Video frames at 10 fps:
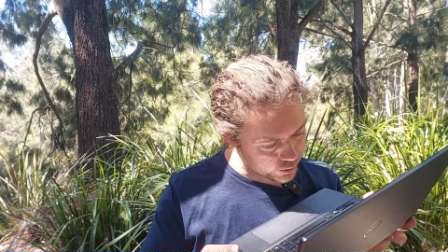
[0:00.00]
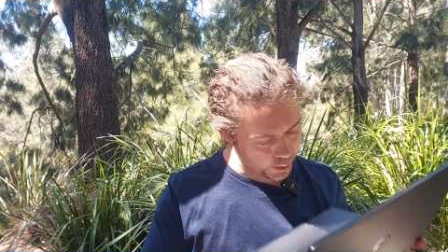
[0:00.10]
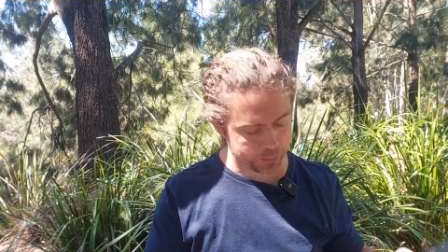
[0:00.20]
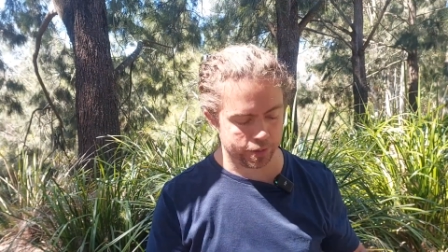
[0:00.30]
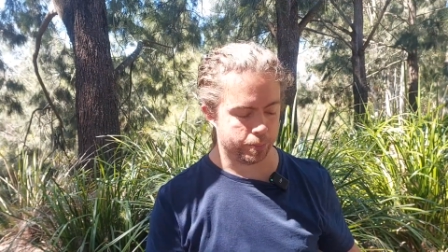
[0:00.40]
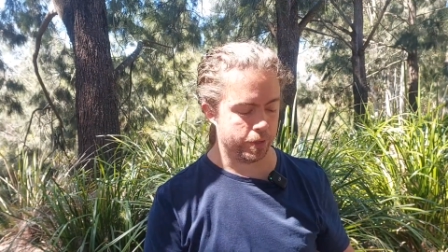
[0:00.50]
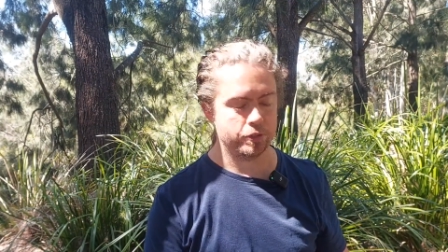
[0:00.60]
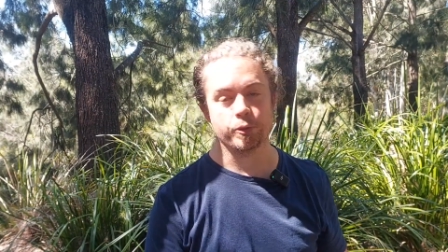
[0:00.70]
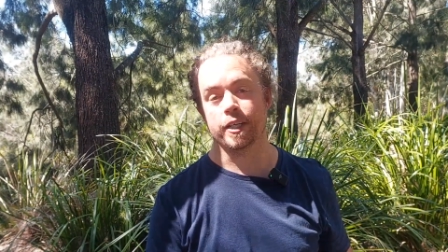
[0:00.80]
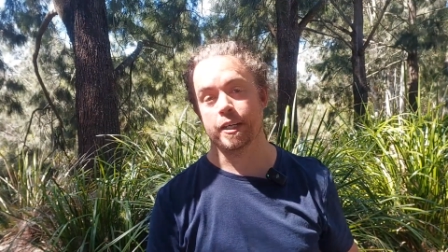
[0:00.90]
Yep, it's
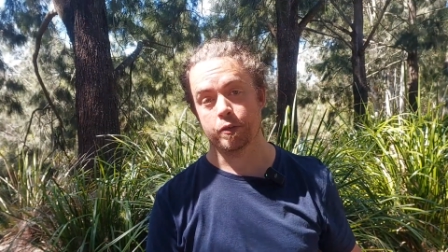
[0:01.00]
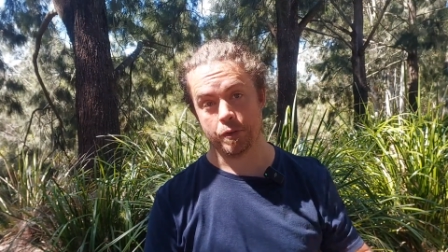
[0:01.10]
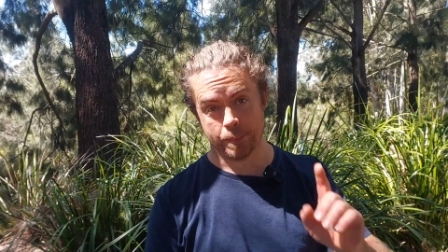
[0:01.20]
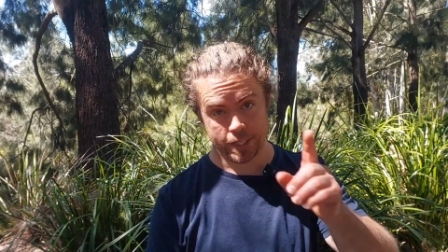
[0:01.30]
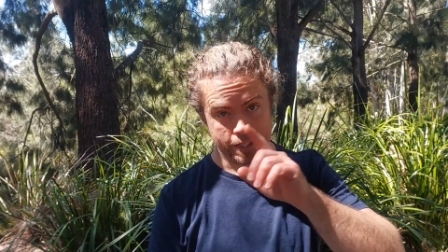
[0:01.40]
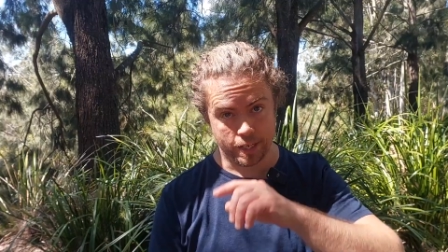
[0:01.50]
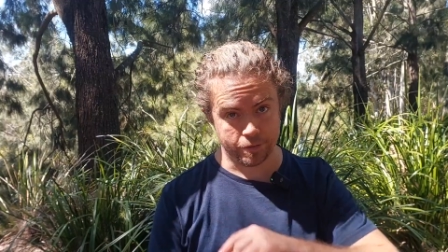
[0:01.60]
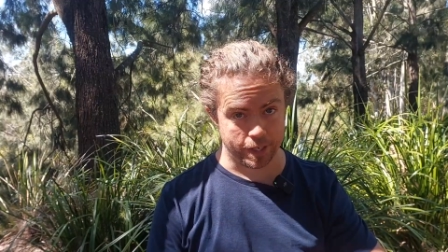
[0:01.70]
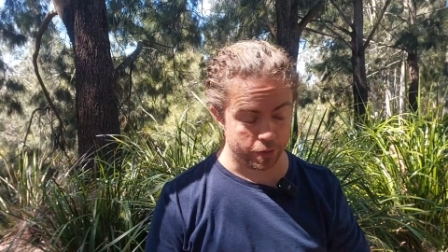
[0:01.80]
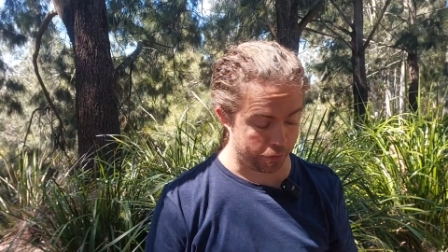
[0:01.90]
both 28 of the
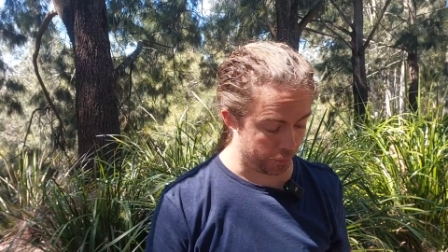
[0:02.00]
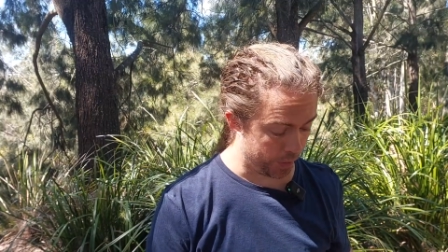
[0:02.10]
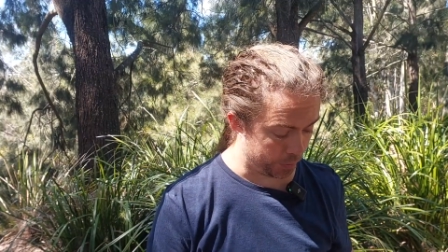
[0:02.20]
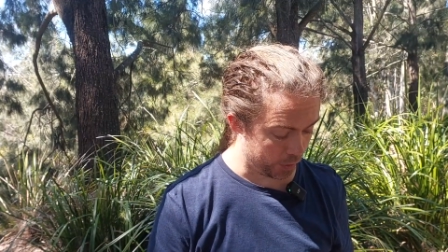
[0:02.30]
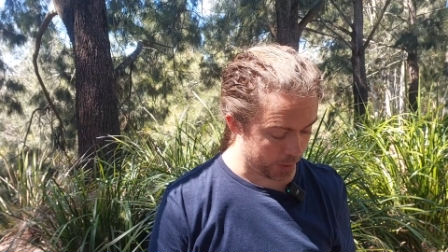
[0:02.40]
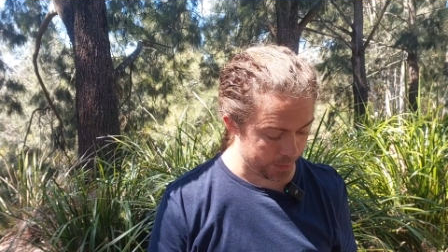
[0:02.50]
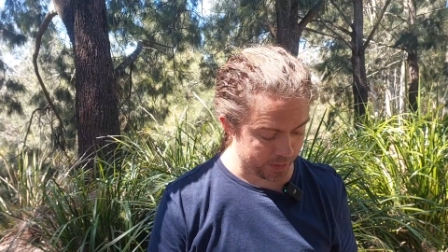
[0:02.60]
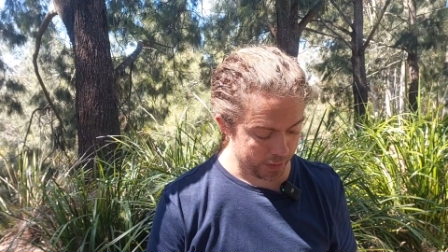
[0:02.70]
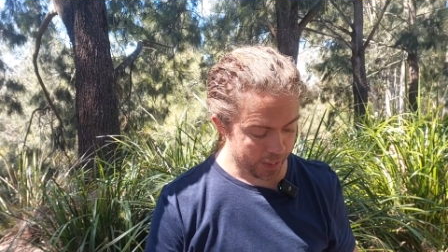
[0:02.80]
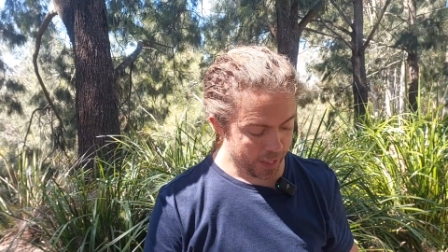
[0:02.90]
PDF and of the real document.